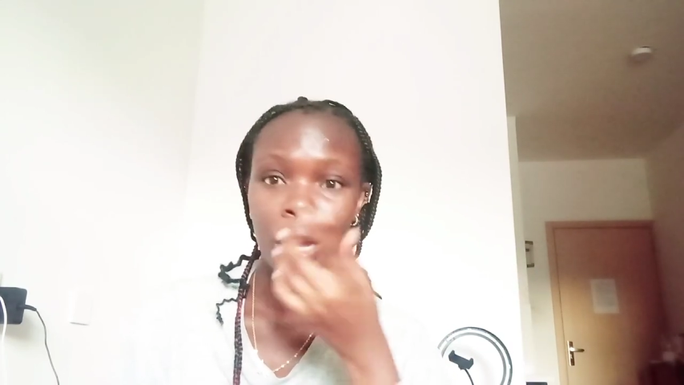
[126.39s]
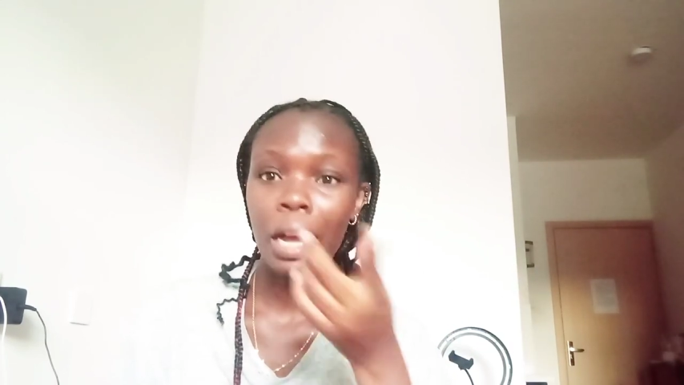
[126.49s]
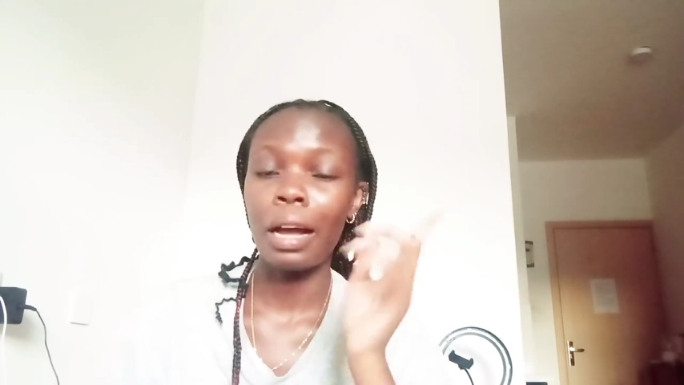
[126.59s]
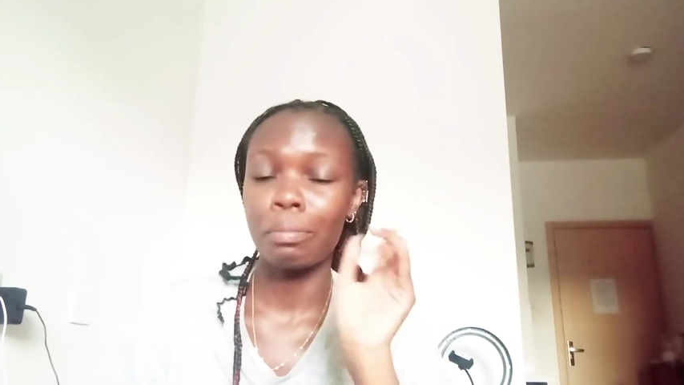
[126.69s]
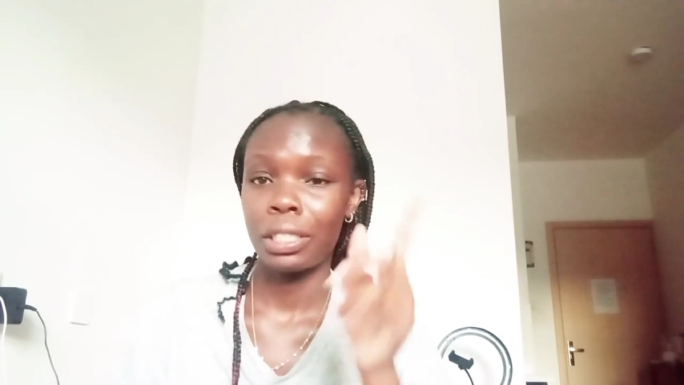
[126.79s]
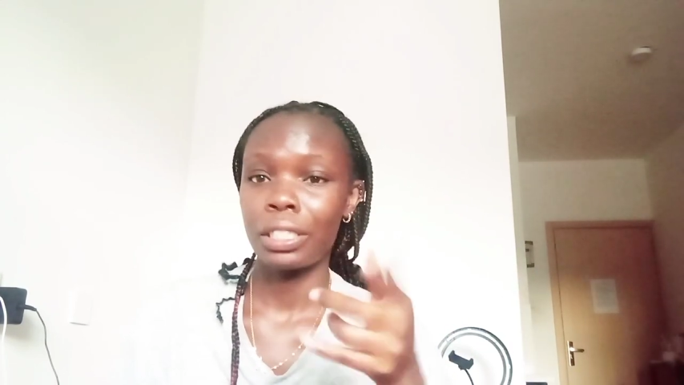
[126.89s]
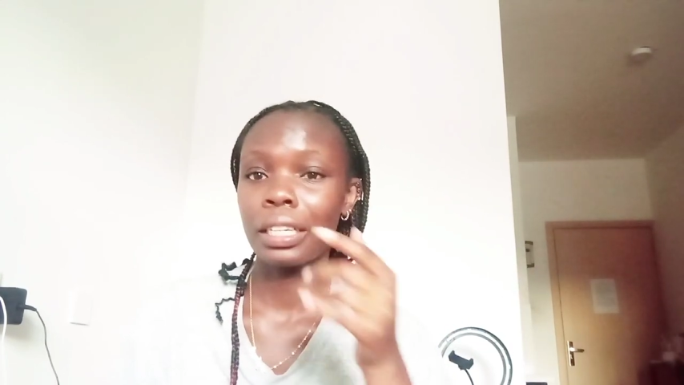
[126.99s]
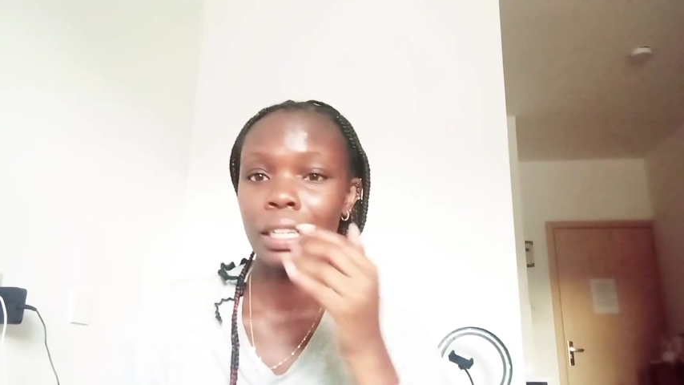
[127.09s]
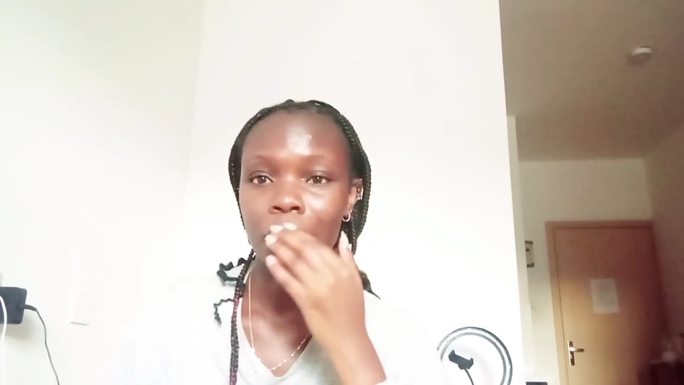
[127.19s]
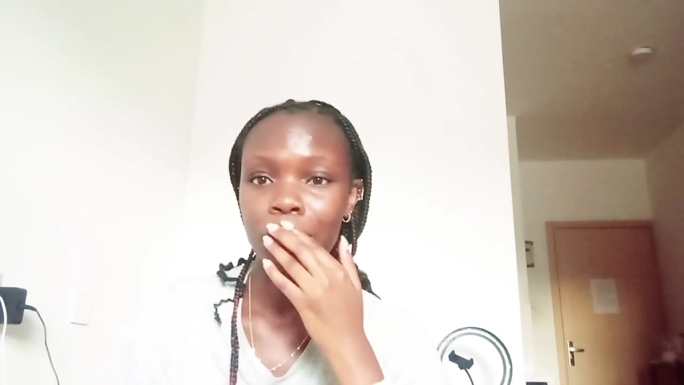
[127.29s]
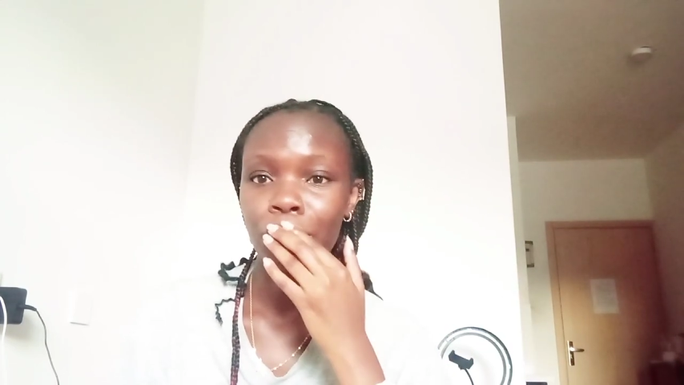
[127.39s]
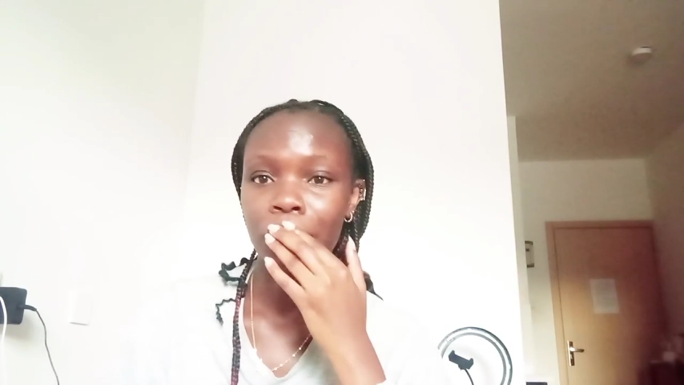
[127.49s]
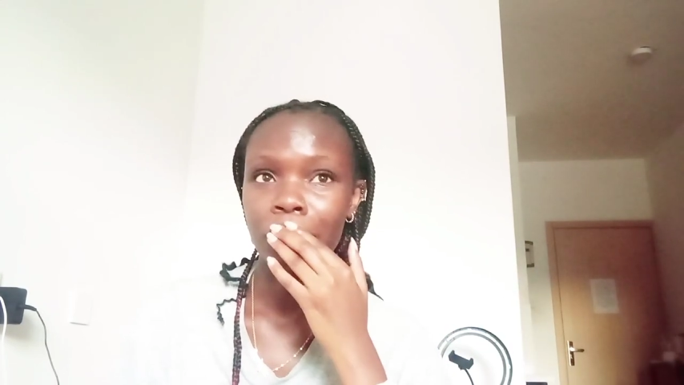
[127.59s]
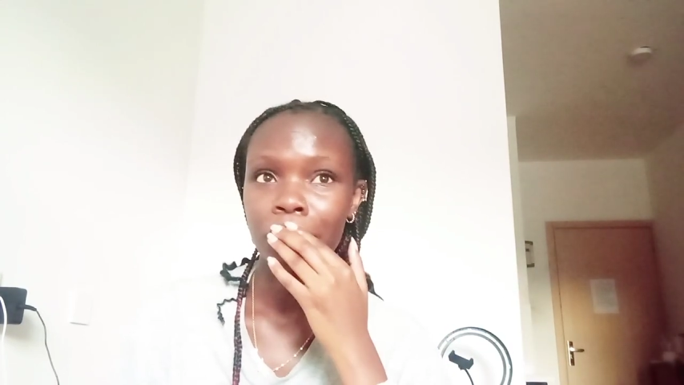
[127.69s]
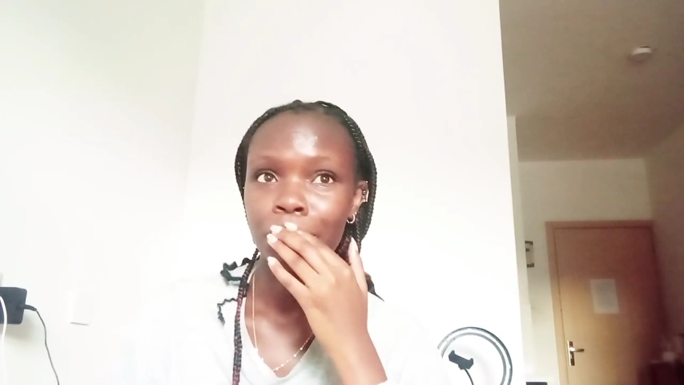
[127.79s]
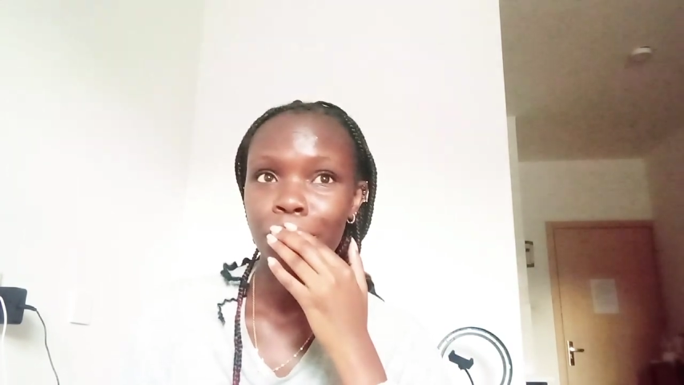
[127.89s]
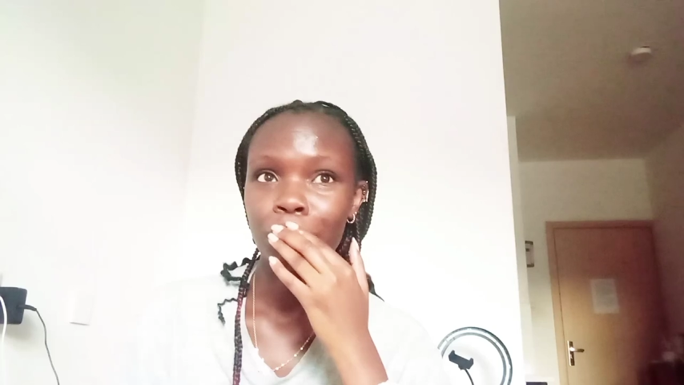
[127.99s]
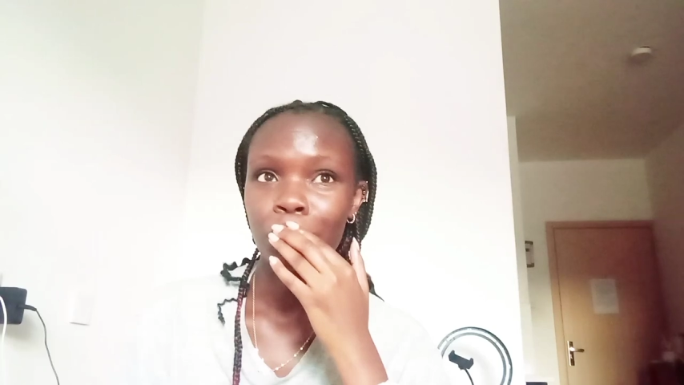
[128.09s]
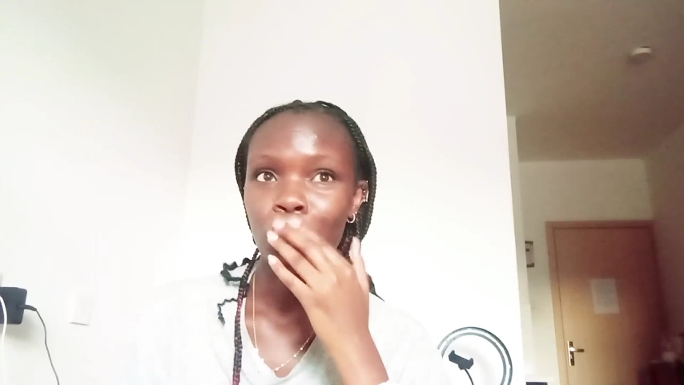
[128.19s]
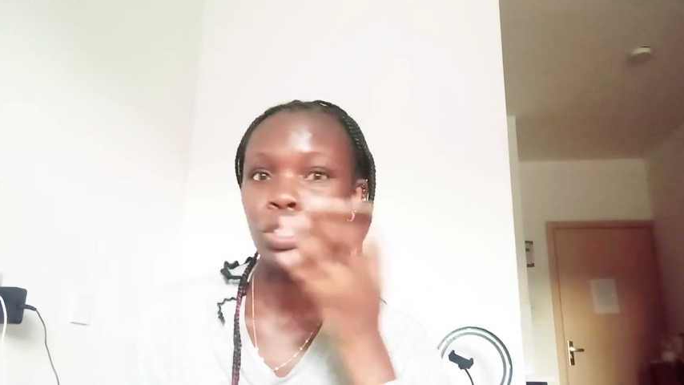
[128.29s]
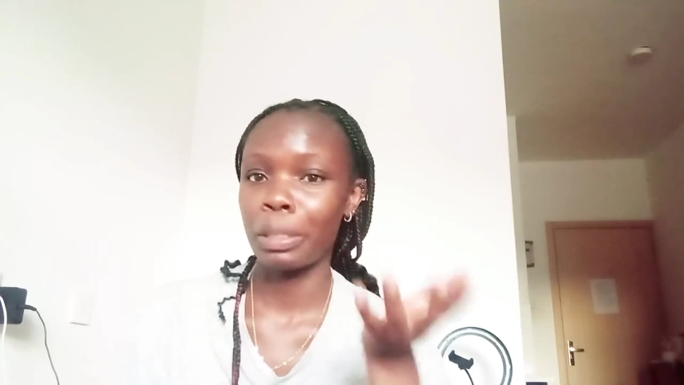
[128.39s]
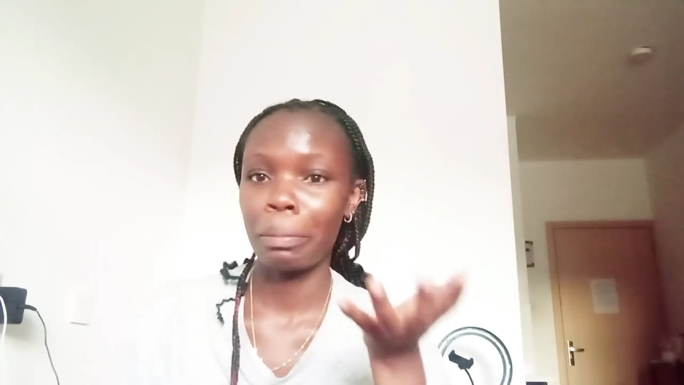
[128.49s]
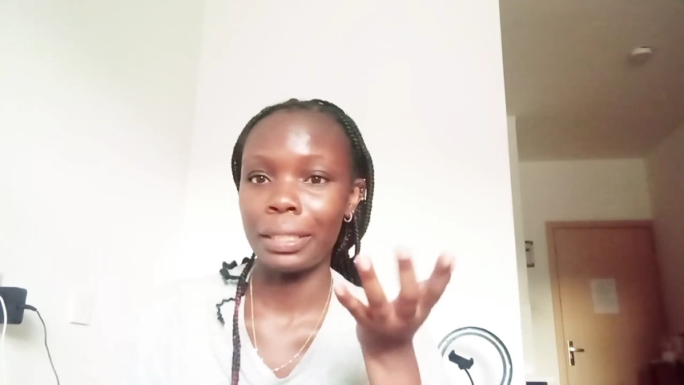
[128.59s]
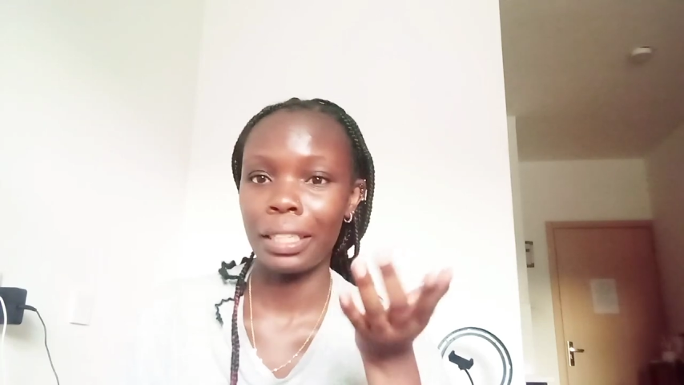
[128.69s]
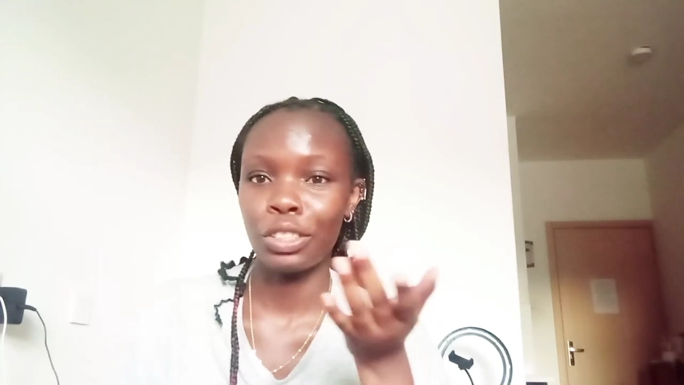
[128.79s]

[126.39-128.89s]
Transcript: I'm struggling as well because I'm attached